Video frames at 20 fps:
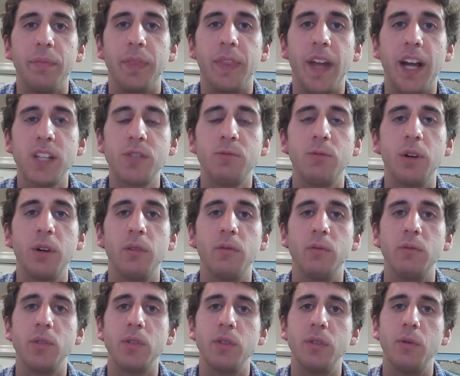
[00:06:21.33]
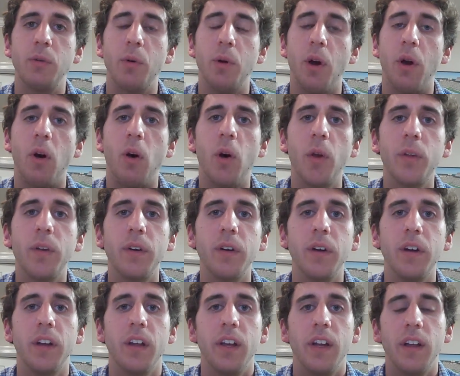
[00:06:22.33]
that's what
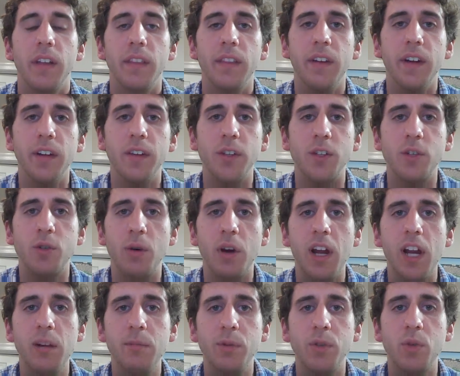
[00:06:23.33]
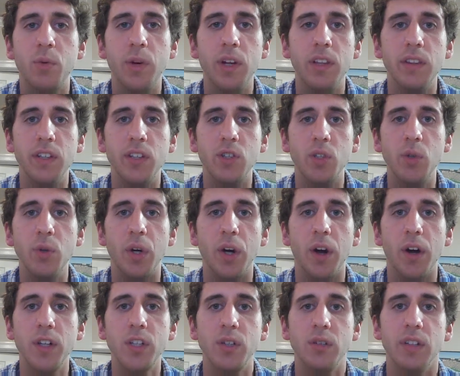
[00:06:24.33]
halted the trade between these two
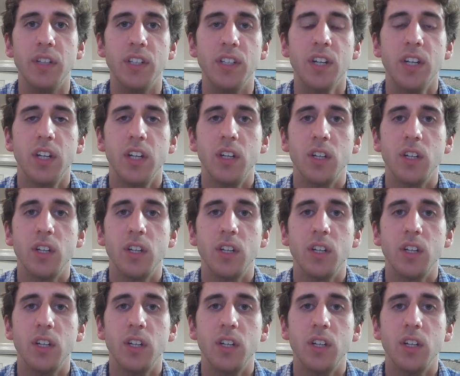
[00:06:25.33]
countries.